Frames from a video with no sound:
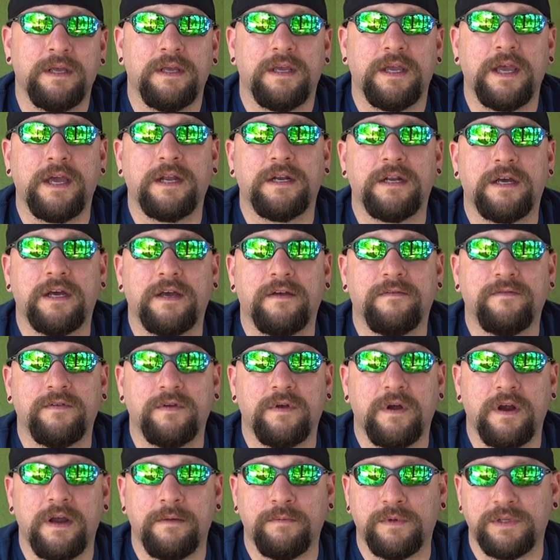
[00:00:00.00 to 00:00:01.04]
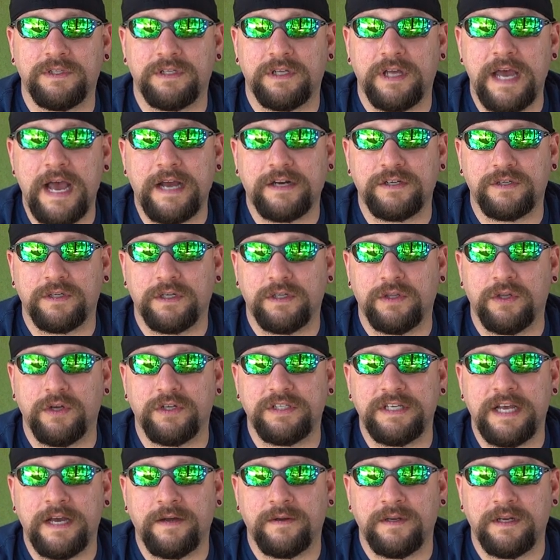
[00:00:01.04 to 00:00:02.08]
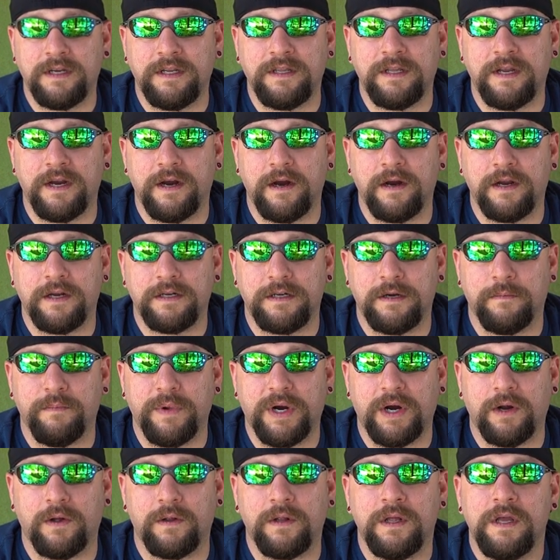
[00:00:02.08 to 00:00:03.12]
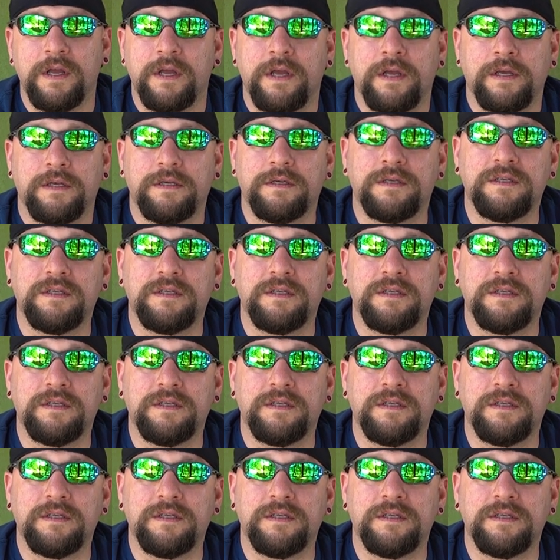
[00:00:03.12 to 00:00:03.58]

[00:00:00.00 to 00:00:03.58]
And if you're able to actually look down in there in your barrel, you'll